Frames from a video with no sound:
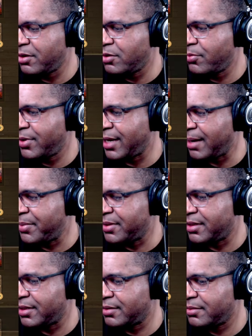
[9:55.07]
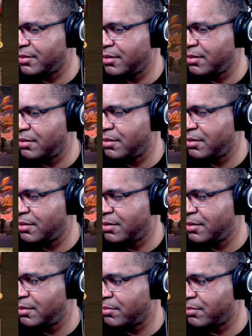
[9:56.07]
don't know what happened.
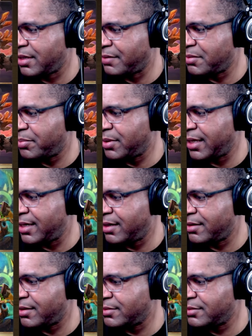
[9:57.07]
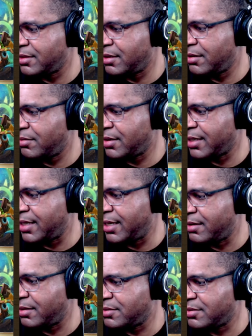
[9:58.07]
gonna have to play it out here. So
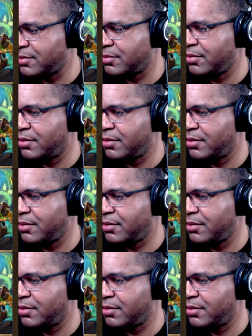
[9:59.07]
again, that's